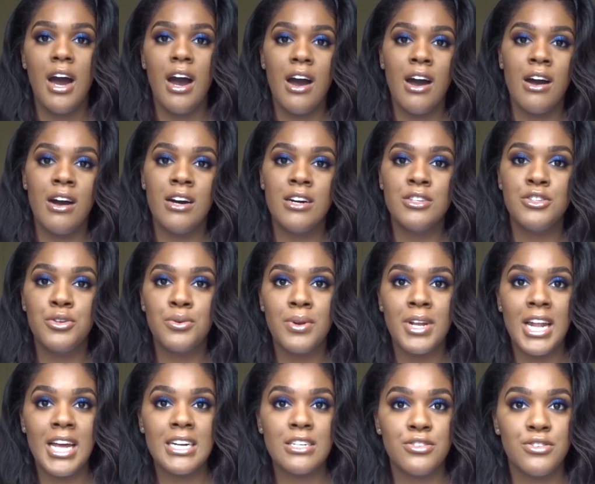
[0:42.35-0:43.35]
The
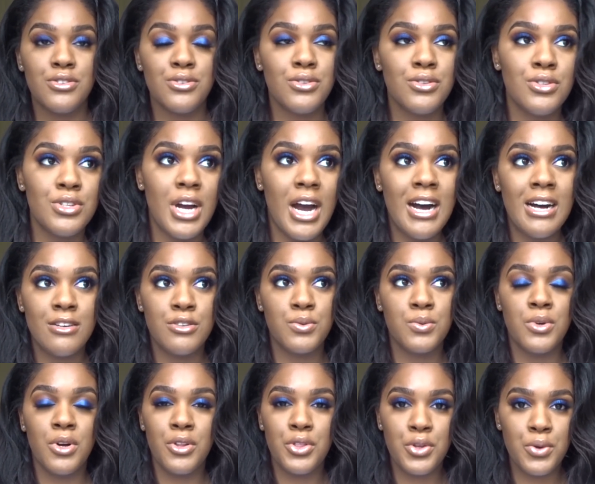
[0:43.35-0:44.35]
relaxer, as
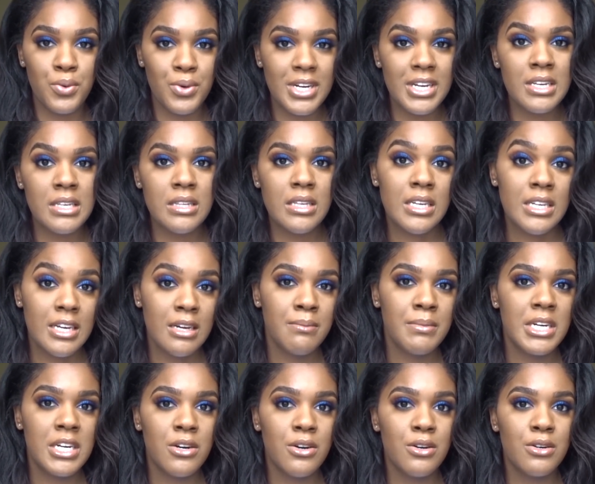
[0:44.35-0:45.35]
we all know, is a
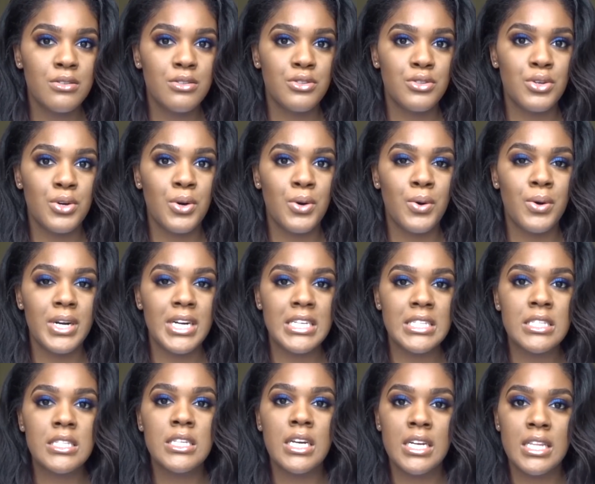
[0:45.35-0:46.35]
chemical, so
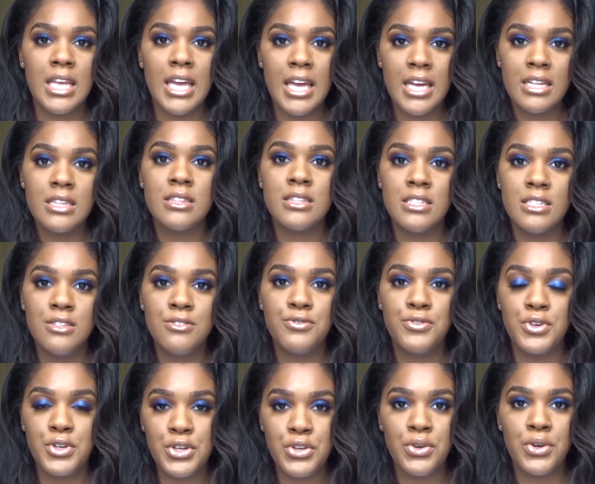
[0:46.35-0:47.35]
it's not healthy
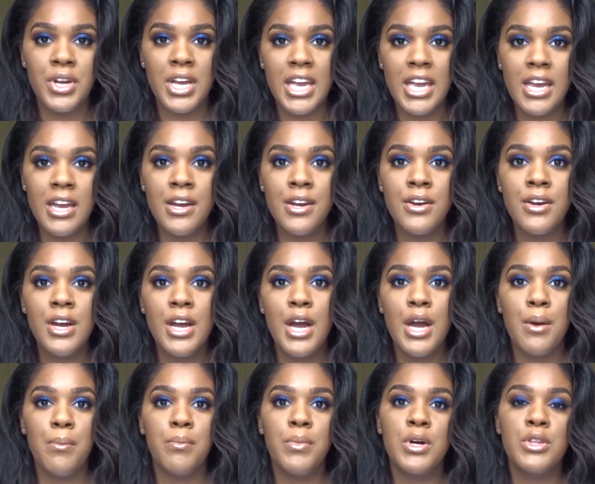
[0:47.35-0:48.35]
for your hair,
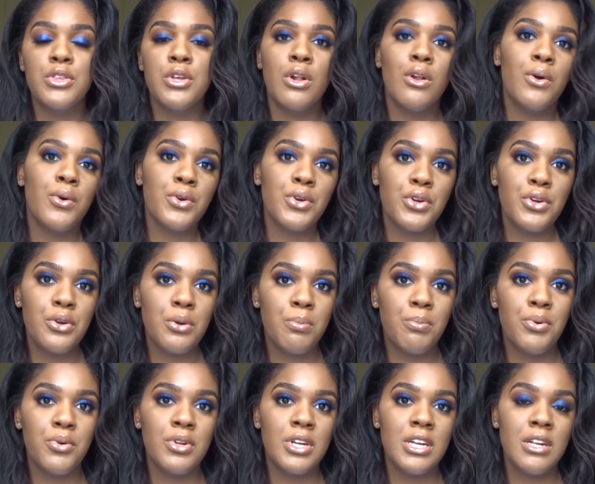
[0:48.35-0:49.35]
but the longer you
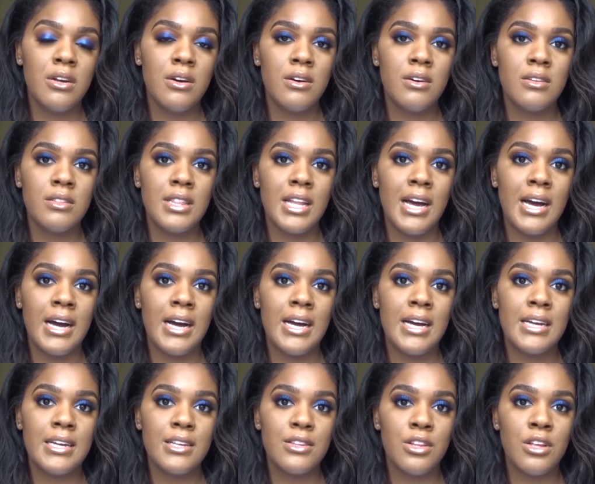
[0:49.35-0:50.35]
put it on,
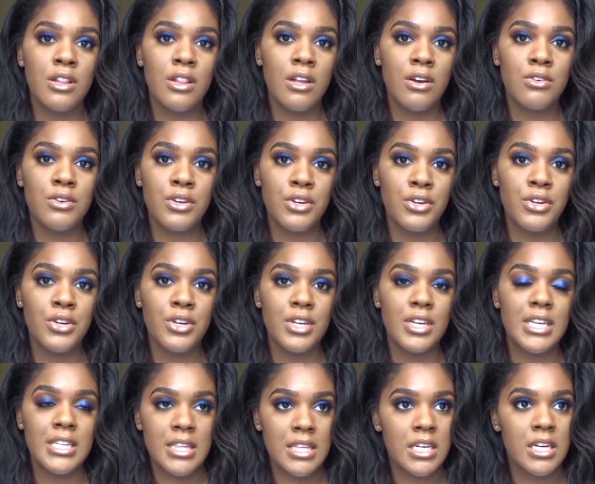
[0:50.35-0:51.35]
like the longer
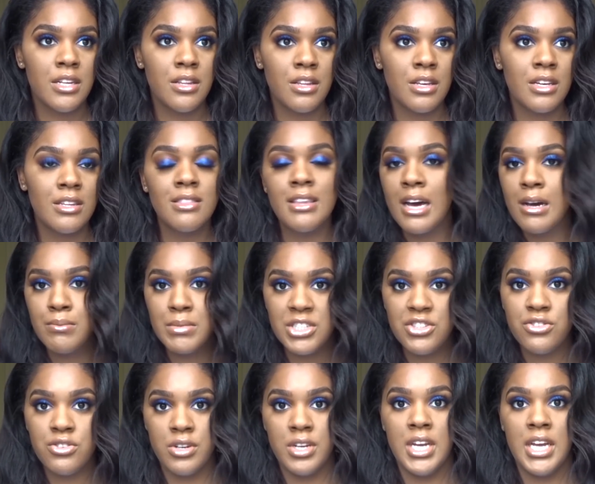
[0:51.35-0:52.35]
it's gonna
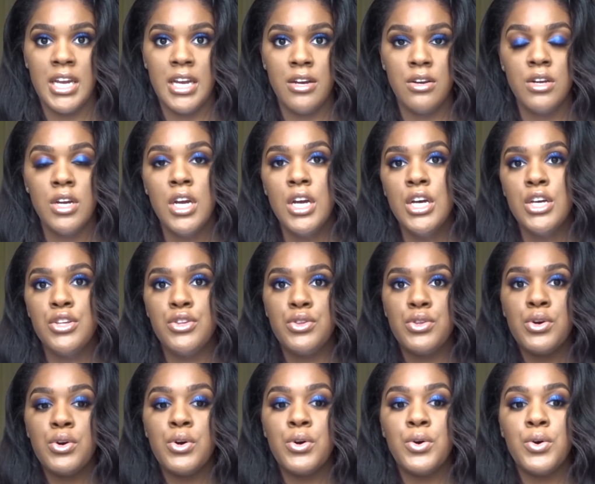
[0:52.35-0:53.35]
damage your hair.
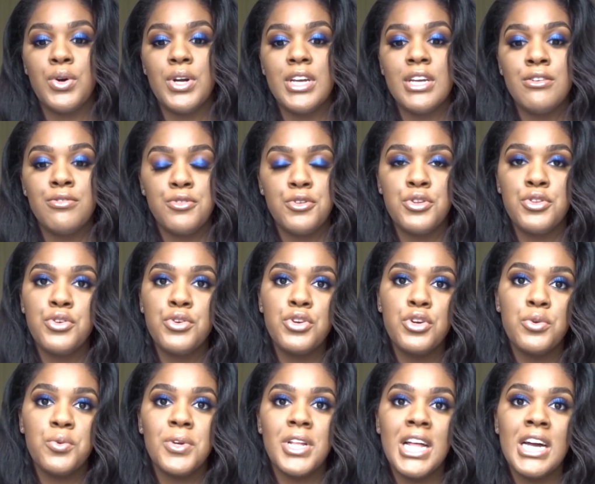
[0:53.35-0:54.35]
So if you do
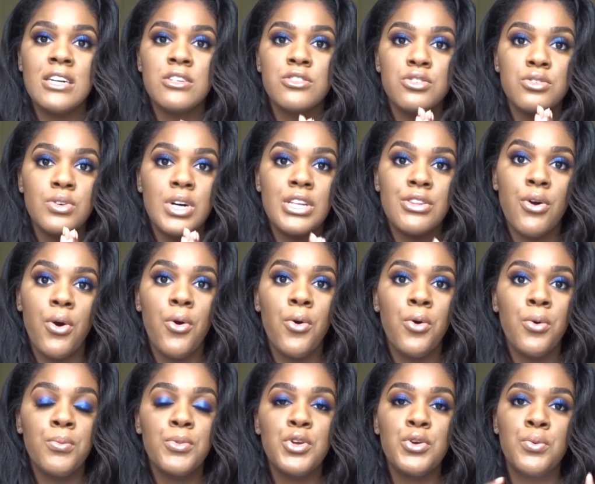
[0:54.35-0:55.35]
your relaxer at
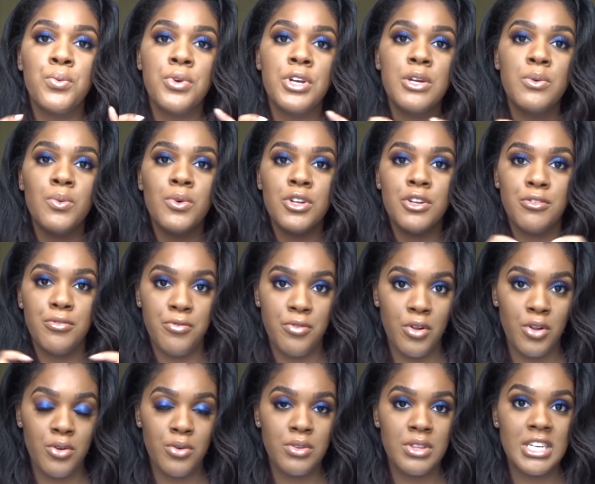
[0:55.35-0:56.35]
home, you really want to
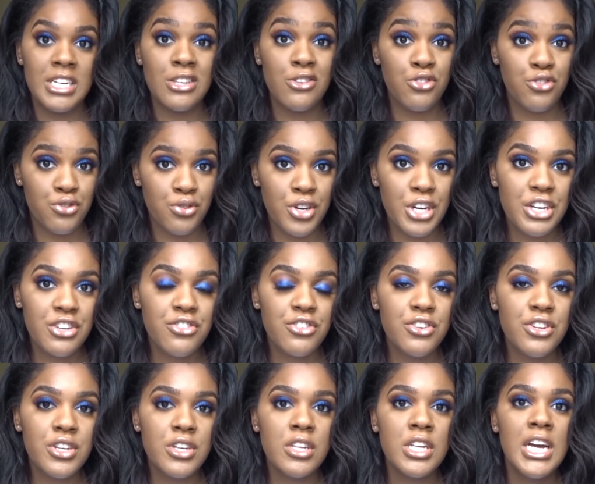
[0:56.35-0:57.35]
follow the
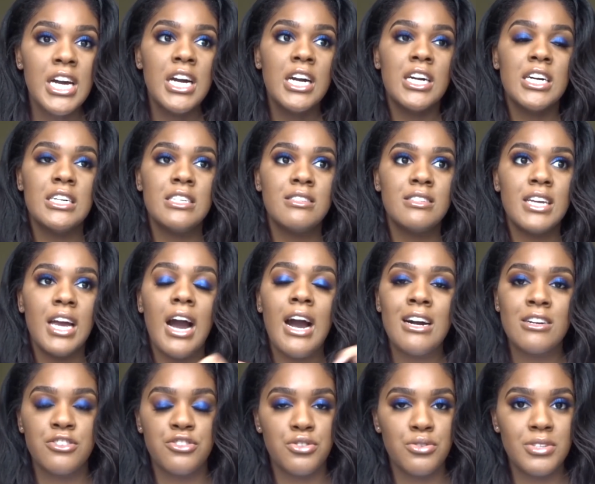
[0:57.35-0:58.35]
instruction because they
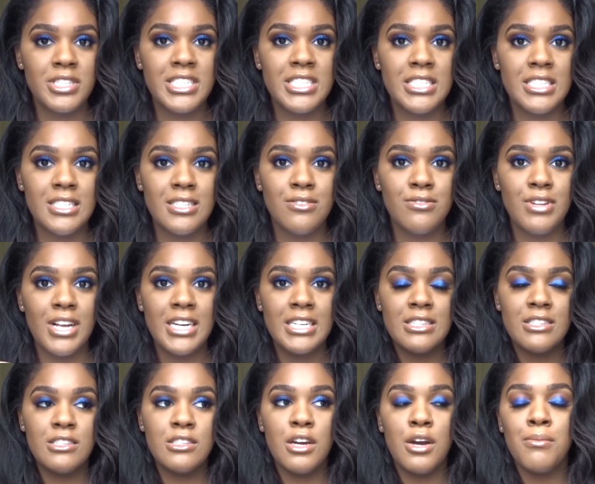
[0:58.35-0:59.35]
actually give
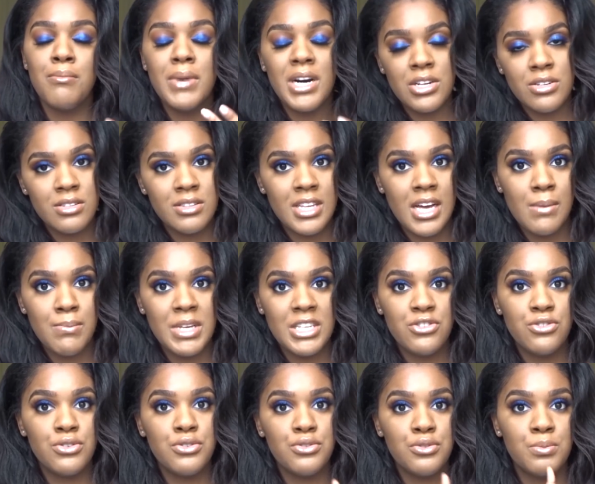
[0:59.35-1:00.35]
like the amount of time
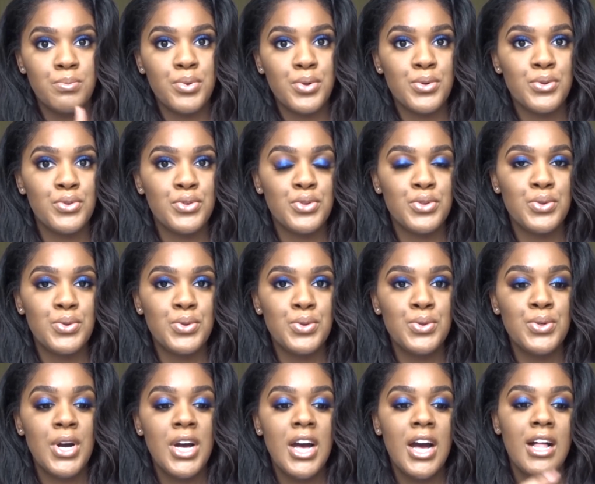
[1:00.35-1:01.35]
that you're supposed
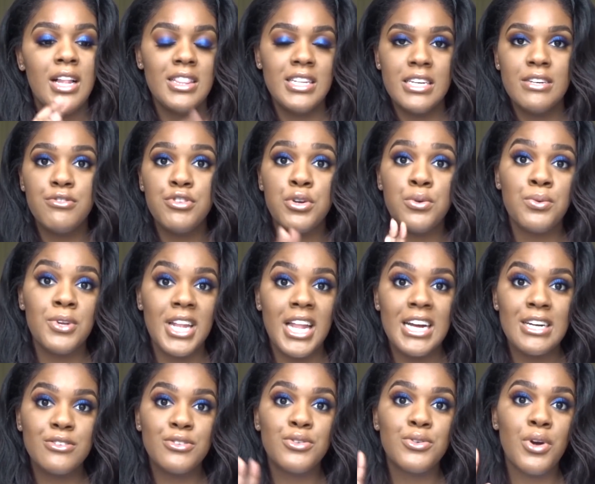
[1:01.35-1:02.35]
to leave the
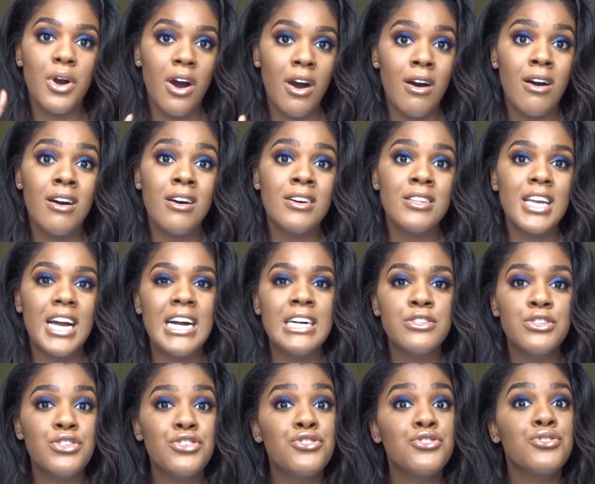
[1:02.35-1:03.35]
relaxer on,
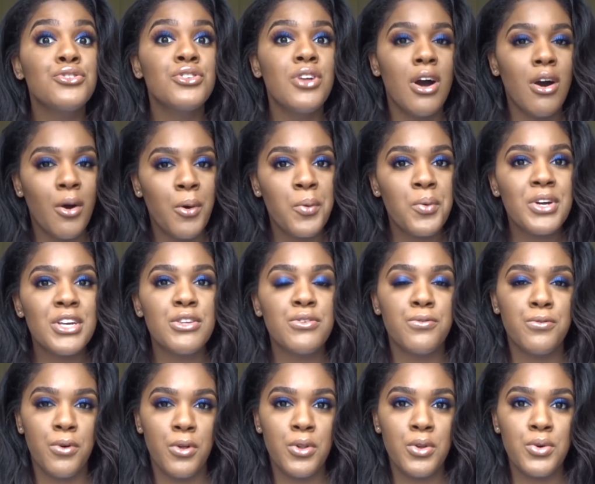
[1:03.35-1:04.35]
and you should always
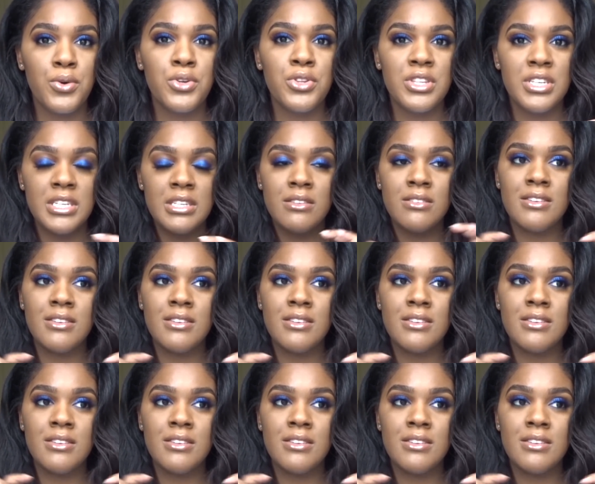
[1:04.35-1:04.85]
follow the